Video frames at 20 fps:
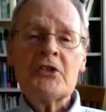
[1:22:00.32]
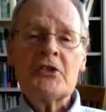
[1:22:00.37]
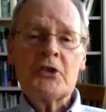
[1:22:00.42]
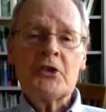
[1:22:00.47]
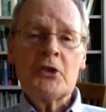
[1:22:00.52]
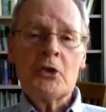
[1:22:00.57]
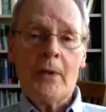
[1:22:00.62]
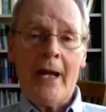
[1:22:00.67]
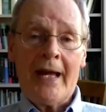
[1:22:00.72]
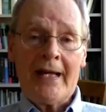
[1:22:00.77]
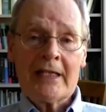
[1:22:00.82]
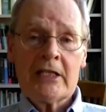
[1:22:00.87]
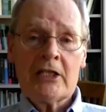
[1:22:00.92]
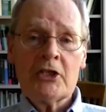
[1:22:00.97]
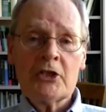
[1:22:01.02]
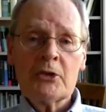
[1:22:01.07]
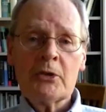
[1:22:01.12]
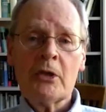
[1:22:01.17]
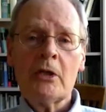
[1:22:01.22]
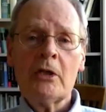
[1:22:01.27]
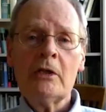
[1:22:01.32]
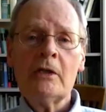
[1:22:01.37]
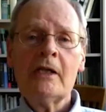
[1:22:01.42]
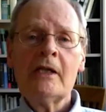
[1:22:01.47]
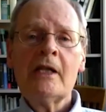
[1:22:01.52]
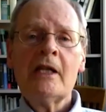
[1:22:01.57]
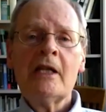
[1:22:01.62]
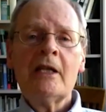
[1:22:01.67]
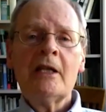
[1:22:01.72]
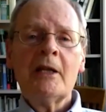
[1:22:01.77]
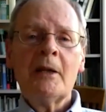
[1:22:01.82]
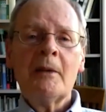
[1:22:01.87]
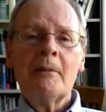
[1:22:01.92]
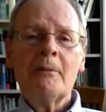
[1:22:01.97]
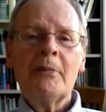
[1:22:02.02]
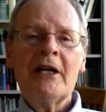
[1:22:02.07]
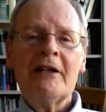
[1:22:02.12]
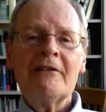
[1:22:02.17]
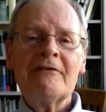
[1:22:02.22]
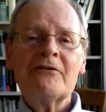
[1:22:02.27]
direct control,
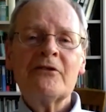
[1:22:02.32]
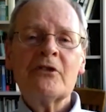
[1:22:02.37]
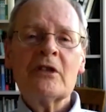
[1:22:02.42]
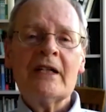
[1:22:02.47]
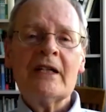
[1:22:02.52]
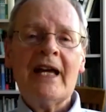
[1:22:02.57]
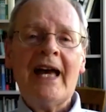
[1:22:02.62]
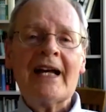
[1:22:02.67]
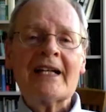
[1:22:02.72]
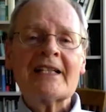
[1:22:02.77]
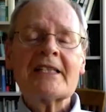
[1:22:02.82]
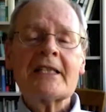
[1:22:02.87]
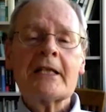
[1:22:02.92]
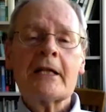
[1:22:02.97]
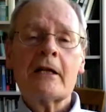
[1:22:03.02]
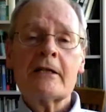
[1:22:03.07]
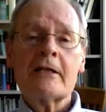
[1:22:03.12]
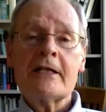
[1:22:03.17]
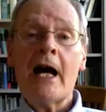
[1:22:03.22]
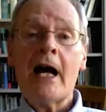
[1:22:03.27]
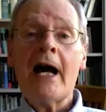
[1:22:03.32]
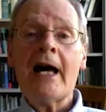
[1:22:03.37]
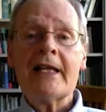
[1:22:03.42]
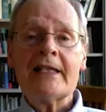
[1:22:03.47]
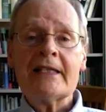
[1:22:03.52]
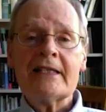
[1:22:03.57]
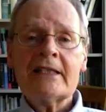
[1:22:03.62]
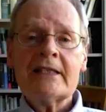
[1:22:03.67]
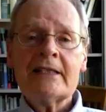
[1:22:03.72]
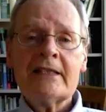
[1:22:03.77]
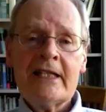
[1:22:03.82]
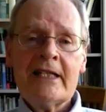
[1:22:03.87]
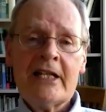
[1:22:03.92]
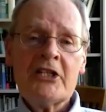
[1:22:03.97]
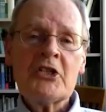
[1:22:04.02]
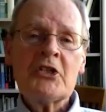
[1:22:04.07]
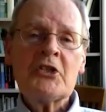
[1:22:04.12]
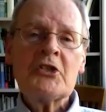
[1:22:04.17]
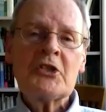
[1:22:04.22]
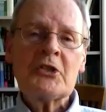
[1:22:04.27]
but for acts that are not in an
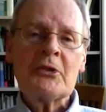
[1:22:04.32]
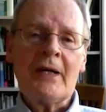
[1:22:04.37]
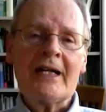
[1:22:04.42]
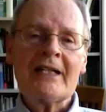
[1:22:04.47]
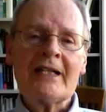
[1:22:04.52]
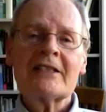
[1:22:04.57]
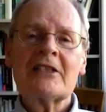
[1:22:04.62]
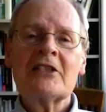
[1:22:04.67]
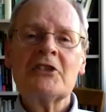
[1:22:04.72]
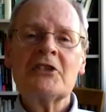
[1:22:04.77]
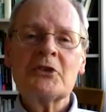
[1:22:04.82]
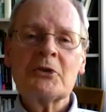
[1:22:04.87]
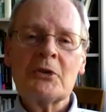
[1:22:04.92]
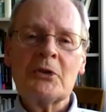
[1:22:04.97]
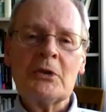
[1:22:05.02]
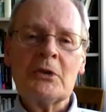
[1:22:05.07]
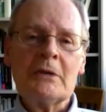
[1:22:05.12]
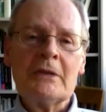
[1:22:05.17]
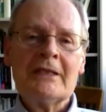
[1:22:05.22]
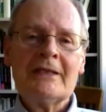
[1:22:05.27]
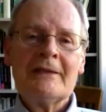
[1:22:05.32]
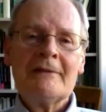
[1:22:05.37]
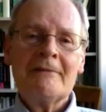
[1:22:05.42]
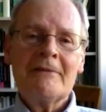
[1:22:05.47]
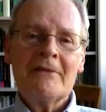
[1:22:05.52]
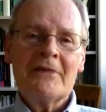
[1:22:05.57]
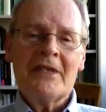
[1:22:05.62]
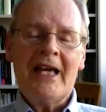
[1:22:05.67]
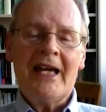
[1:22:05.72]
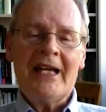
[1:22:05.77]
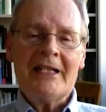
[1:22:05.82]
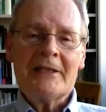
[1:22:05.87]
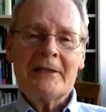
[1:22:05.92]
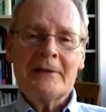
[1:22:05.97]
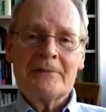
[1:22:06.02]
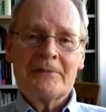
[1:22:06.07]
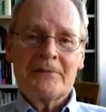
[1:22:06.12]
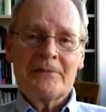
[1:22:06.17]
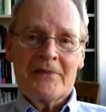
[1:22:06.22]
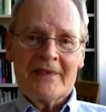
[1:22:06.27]
agent's direct control, like
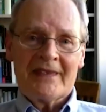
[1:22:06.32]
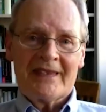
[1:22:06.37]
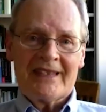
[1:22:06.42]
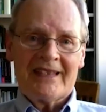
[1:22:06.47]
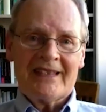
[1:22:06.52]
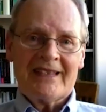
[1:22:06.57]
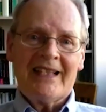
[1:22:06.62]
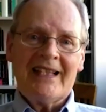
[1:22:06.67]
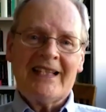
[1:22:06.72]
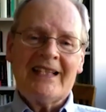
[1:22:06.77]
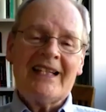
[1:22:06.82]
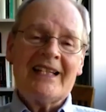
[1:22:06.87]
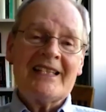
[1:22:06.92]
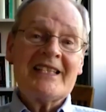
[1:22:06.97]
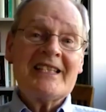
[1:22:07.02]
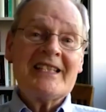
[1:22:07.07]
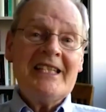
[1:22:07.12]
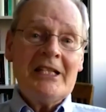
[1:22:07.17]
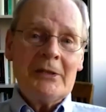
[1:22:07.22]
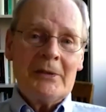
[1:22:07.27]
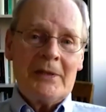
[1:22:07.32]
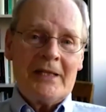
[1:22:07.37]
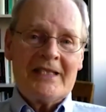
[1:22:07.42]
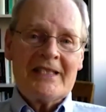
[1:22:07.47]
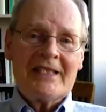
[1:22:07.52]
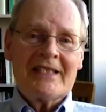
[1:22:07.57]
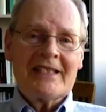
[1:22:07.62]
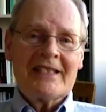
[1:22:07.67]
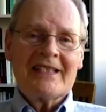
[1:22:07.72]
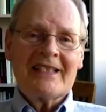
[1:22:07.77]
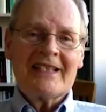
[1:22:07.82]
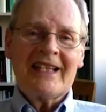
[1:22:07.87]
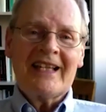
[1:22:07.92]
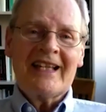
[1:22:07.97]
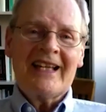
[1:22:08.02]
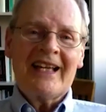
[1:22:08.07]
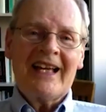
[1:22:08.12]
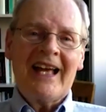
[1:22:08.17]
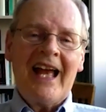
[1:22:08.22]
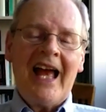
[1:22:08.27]
a sequence,
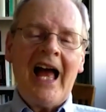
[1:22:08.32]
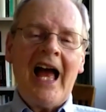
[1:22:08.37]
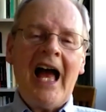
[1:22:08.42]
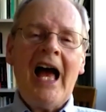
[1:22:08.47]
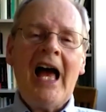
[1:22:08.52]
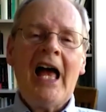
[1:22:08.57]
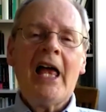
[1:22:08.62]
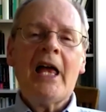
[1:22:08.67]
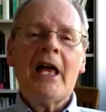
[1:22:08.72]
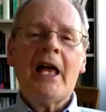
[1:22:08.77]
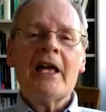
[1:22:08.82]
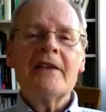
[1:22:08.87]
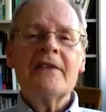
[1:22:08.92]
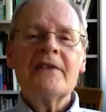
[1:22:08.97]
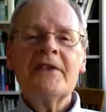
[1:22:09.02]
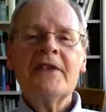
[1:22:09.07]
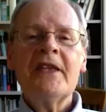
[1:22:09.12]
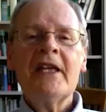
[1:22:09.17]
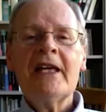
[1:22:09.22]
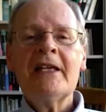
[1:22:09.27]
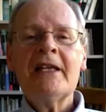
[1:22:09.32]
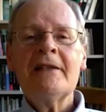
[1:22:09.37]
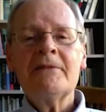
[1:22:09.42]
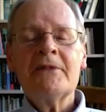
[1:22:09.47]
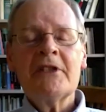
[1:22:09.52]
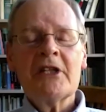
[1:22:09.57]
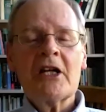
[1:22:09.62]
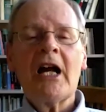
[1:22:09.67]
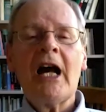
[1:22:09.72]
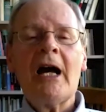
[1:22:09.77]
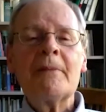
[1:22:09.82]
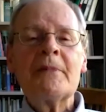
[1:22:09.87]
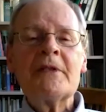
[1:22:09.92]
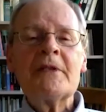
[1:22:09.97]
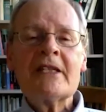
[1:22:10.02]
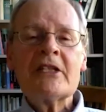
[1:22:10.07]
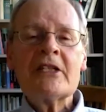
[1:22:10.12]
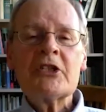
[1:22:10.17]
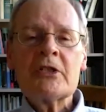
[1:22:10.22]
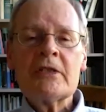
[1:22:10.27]
then the
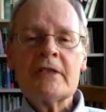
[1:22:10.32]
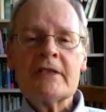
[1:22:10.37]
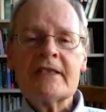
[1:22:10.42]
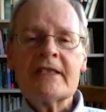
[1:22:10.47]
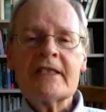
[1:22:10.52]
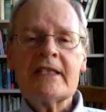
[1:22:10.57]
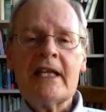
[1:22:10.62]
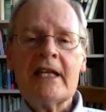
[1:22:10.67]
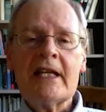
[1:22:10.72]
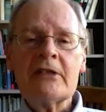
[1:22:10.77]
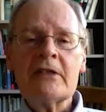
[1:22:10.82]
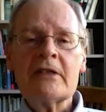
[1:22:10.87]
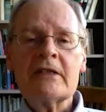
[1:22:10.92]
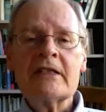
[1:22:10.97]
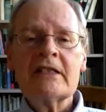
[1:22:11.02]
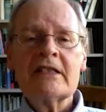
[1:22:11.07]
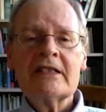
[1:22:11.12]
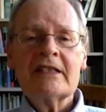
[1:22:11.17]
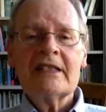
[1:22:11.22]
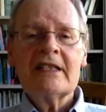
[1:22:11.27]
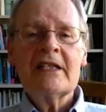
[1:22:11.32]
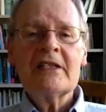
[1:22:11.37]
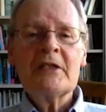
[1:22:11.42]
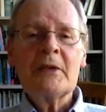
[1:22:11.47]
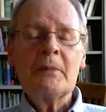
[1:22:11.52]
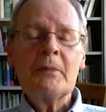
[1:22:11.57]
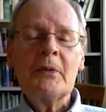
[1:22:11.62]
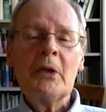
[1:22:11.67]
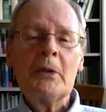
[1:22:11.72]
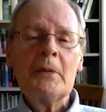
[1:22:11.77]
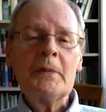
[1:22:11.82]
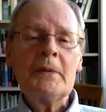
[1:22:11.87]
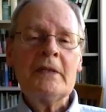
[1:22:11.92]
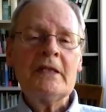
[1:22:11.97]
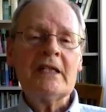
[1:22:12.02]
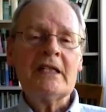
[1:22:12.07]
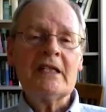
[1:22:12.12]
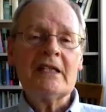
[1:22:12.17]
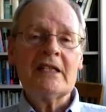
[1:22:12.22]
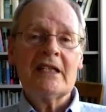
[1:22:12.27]
compositional standard is
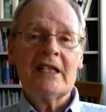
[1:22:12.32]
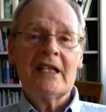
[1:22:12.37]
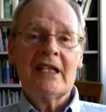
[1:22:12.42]
appropriate.